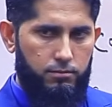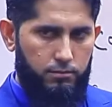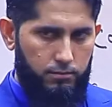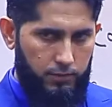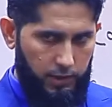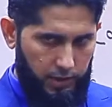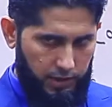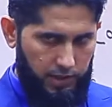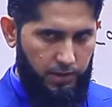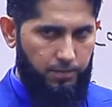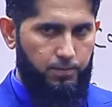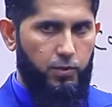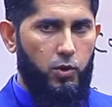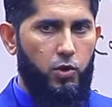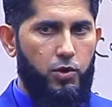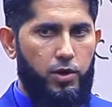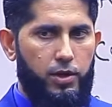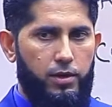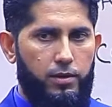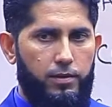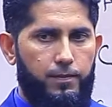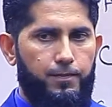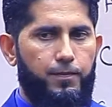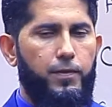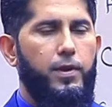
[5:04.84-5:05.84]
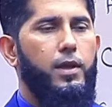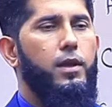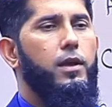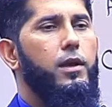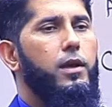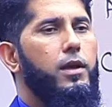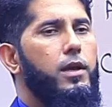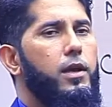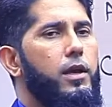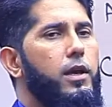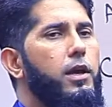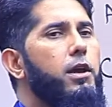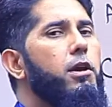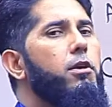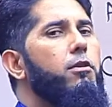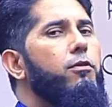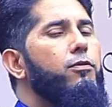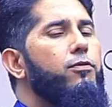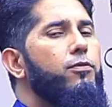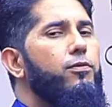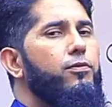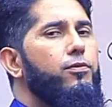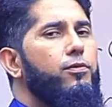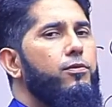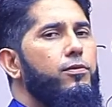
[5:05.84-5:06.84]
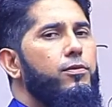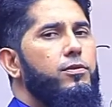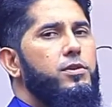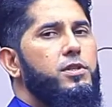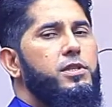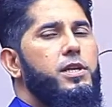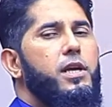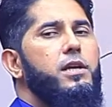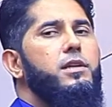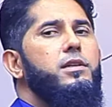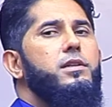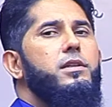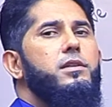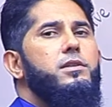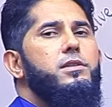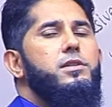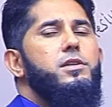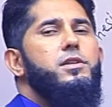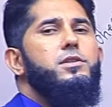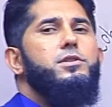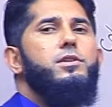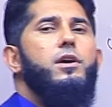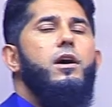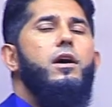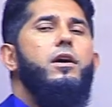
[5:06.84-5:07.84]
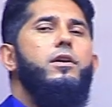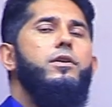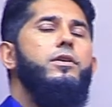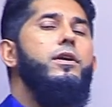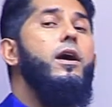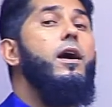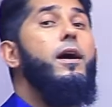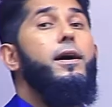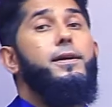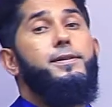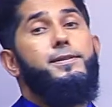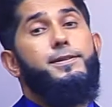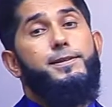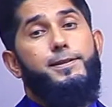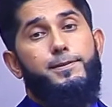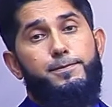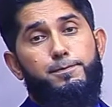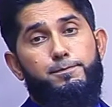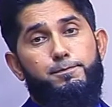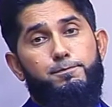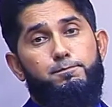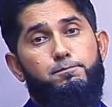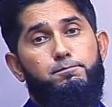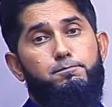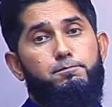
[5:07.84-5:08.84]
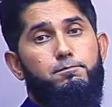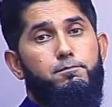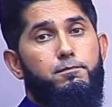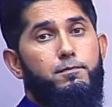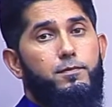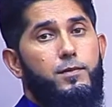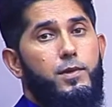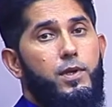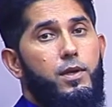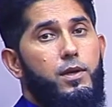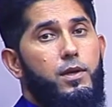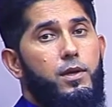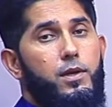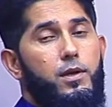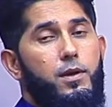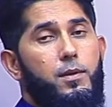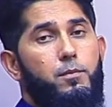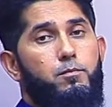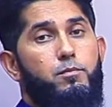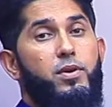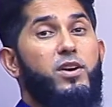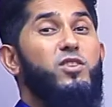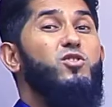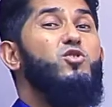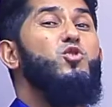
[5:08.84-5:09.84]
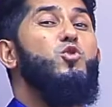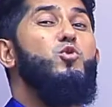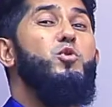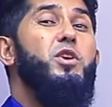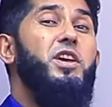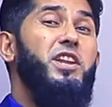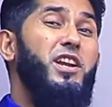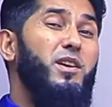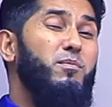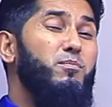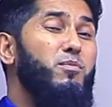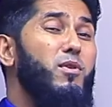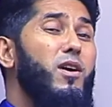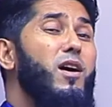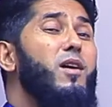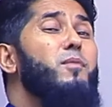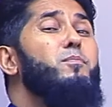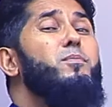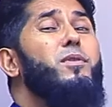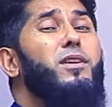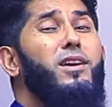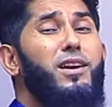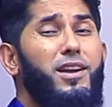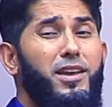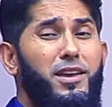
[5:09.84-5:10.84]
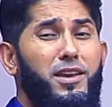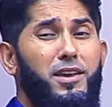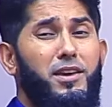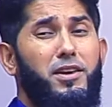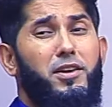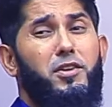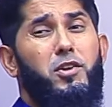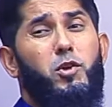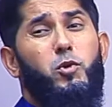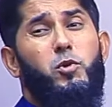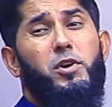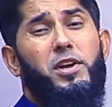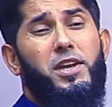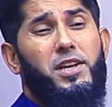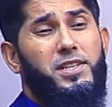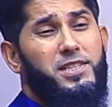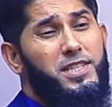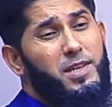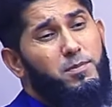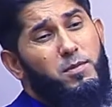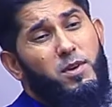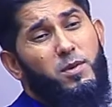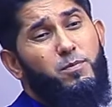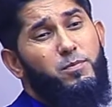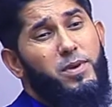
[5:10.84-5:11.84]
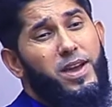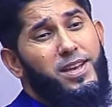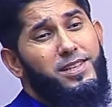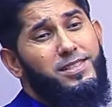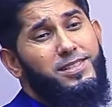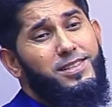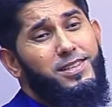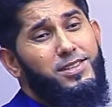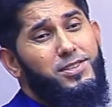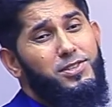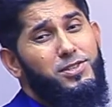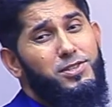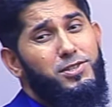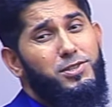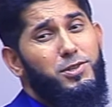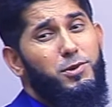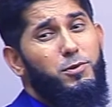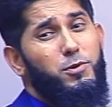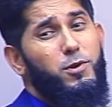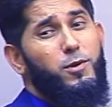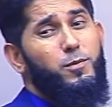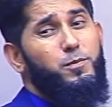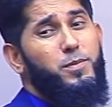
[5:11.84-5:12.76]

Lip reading: It's important. If sentences are not punctuated properly in your academic passage, so your